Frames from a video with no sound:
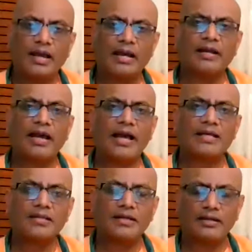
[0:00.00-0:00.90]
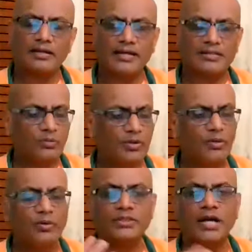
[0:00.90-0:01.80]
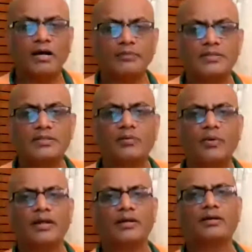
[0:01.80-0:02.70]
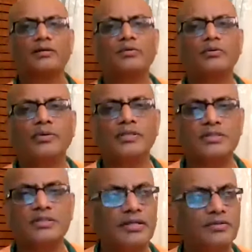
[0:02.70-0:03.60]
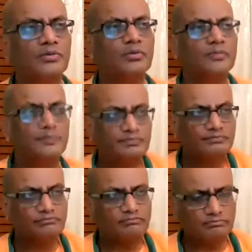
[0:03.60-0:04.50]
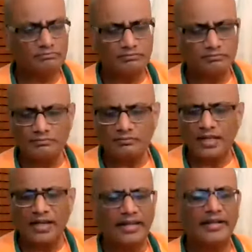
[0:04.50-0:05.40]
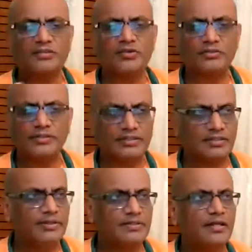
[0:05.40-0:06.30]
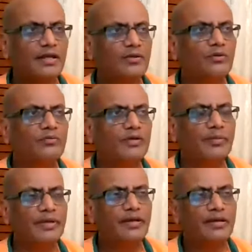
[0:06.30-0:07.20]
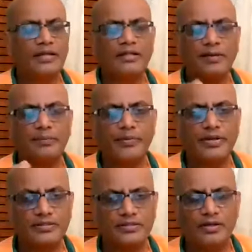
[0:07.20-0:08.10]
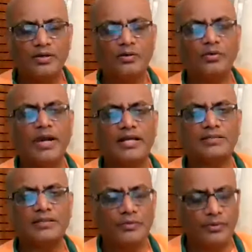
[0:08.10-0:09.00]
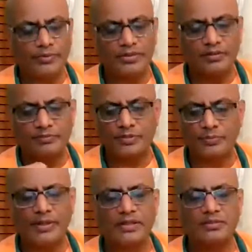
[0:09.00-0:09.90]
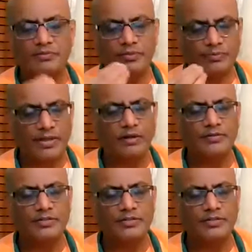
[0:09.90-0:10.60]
And as a one ojha, means the one who is there to, like an exorcist, means who will be like a priest who with the spell of